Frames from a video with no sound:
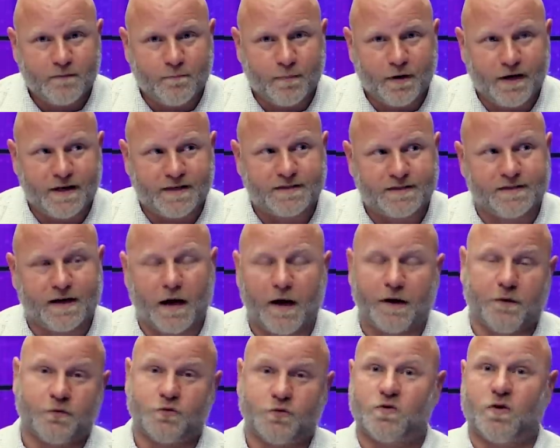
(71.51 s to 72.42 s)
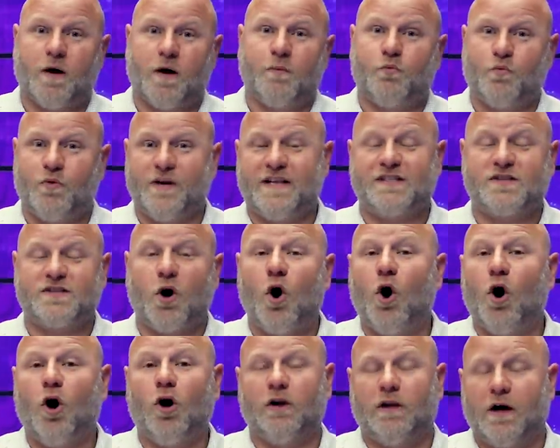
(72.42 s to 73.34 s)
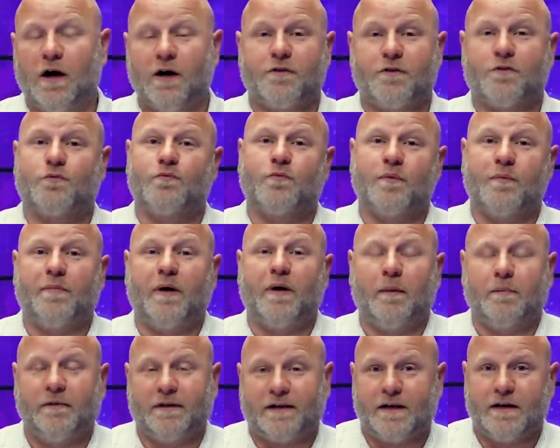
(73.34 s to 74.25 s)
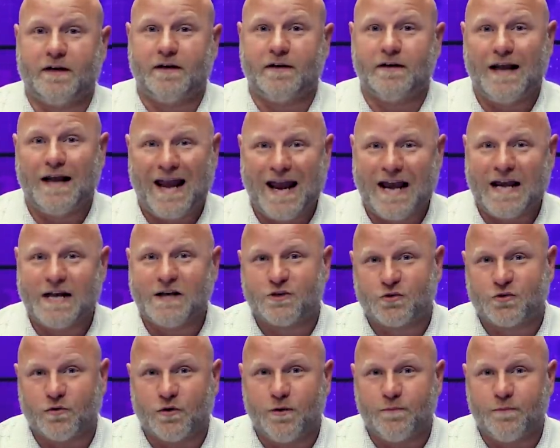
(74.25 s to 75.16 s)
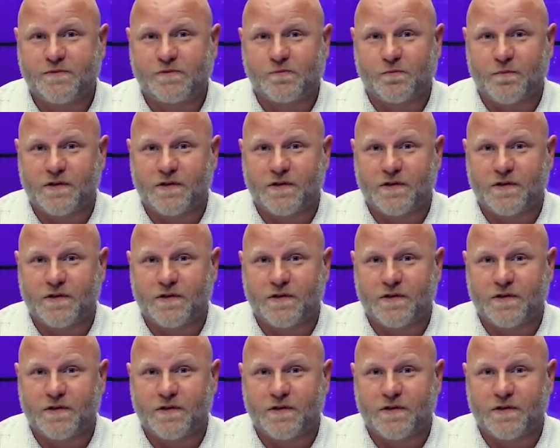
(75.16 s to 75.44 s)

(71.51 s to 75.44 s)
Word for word: But Donald Trump wins all other Republican age groups,